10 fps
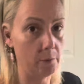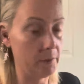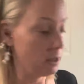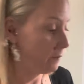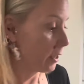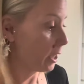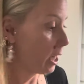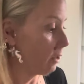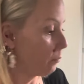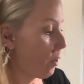of motherfucking
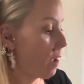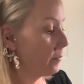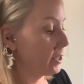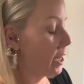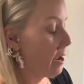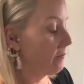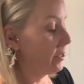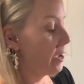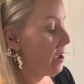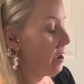health problem. It's an
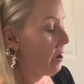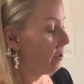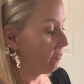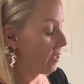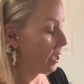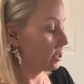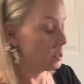everyday thing.